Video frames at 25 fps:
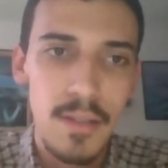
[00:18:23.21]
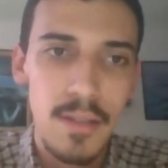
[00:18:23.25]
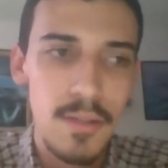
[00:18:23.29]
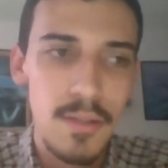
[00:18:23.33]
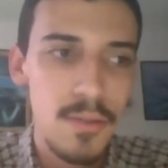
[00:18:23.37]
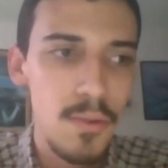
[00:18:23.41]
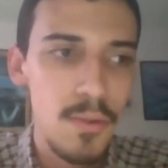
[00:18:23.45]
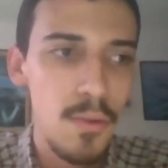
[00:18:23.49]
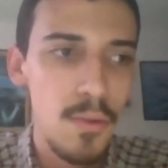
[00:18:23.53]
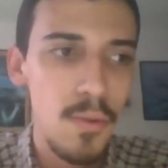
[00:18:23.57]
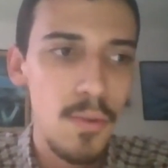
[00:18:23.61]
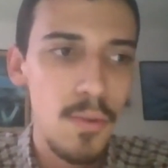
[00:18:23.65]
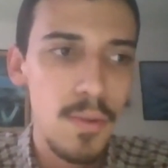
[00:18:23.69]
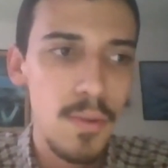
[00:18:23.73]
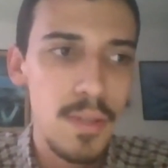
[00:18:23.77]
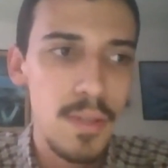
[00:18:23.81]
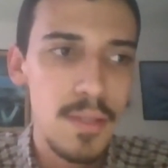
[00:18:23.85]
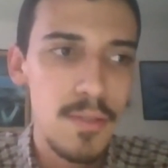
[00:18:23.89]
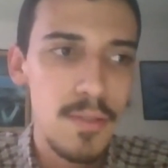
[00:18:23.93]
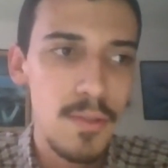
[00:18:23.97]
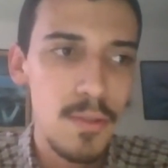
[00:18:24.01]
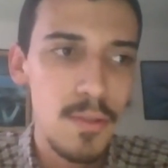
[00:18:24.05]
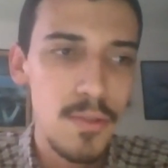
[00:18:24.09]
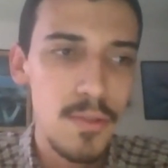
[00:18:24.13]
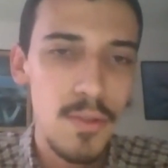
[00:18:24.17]
So
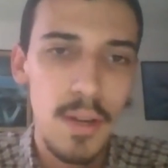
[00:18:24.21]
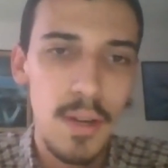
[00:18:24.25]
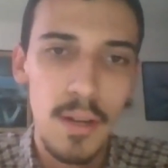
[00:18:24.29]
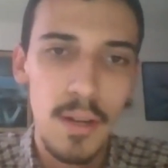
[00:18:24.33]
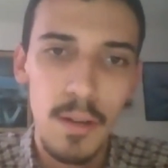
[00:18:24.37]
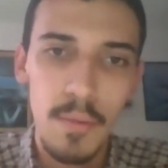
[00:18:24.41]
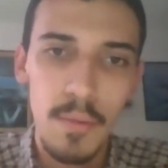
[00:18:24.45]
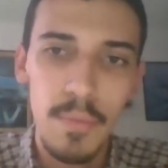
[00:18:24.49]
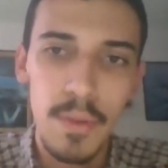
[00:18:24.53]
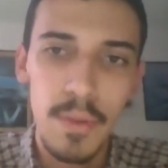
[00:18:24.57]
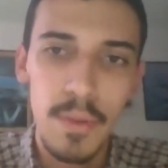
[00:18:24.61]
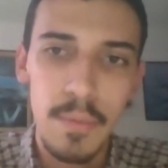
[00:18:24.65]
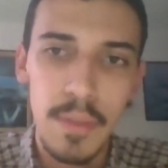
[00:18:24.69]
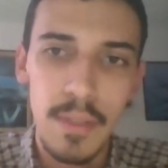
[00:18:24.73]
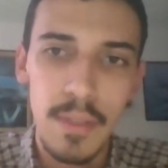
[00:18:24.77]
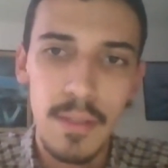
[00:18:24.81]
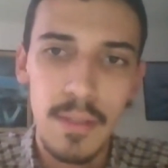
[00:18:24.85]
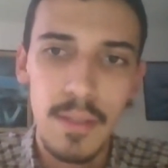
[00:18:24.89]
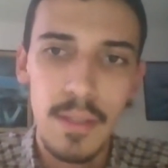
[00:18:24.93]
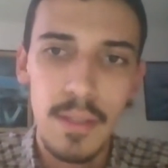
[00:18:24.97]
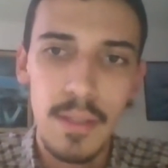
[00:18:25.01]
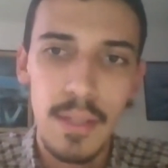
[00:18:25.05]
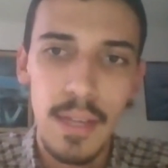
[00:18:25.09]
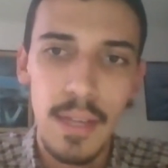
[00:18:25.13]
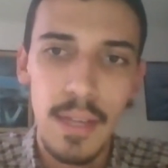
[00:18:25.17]
it's also a compliment